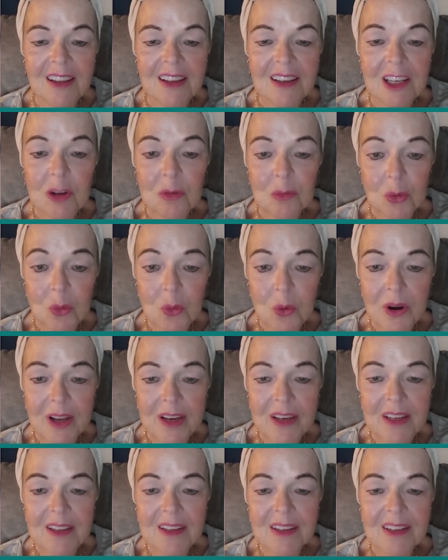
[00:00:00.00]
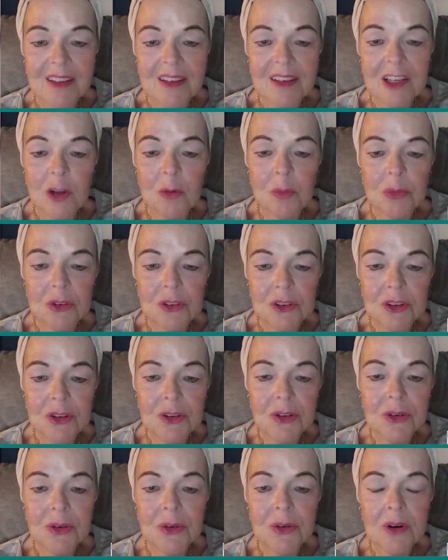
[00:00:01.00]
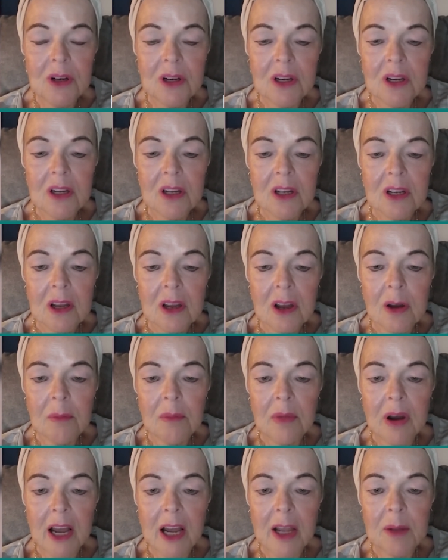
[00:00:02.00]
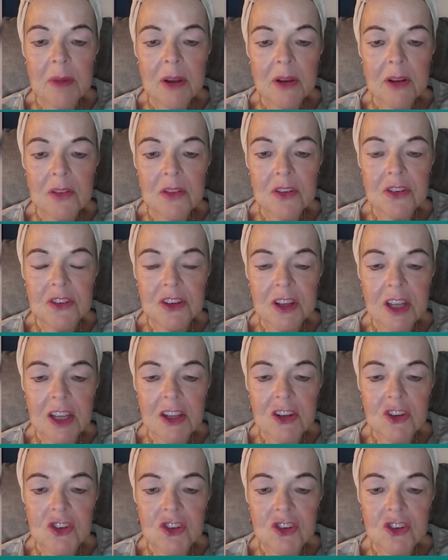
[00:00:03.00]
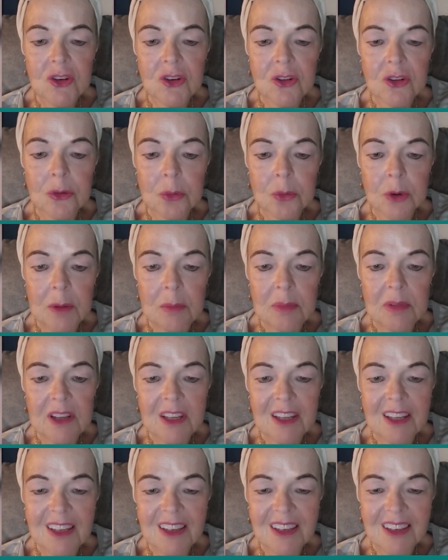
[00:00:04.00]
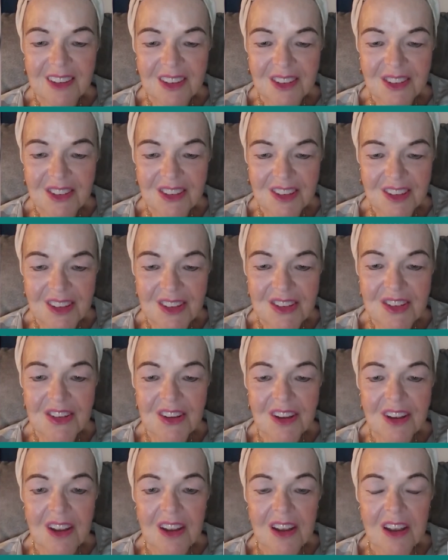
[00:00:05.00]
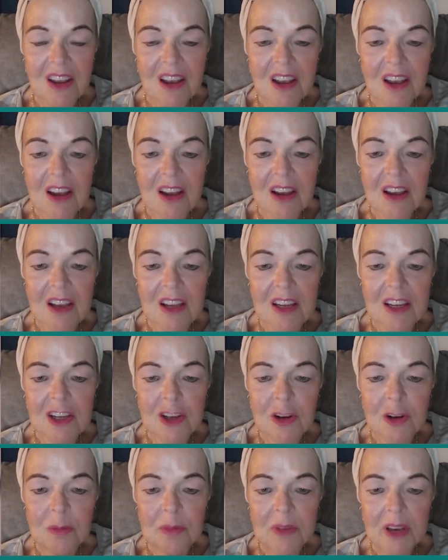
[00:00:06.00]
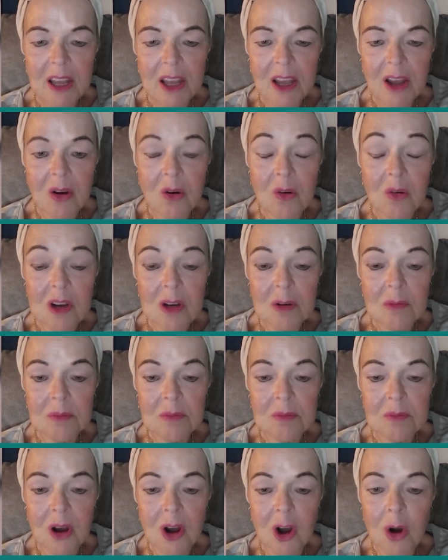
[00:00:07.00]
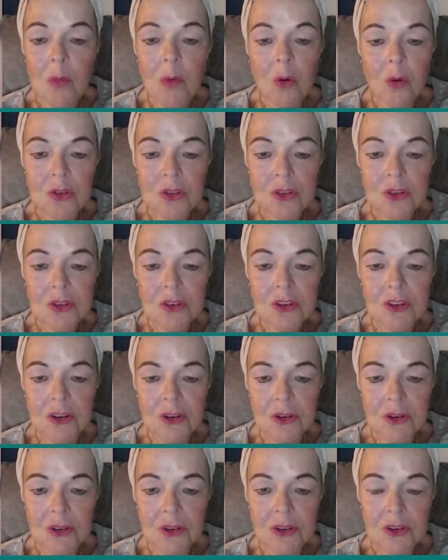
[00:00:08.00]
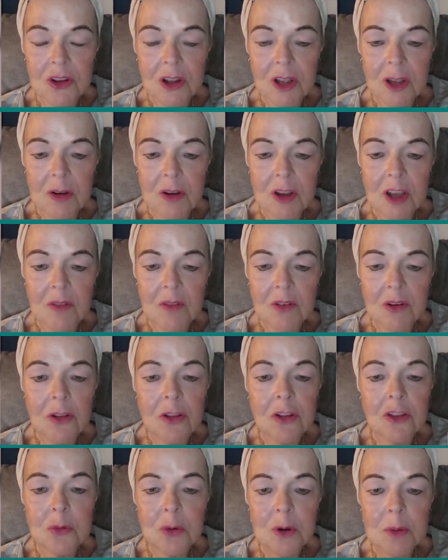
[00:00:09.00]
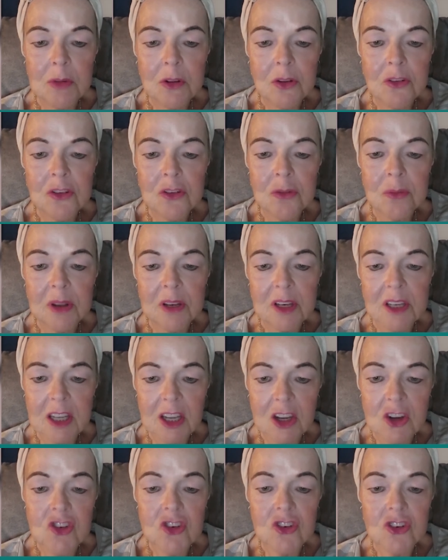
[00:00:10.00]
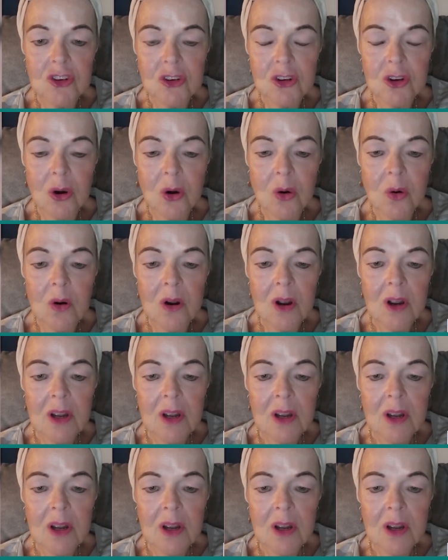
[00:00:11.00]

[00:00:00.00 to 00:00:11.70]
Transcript: Number one. Number two, um, I'm out of stage 3B kidney disease. I am now almost cured. I have another three months of medication to go.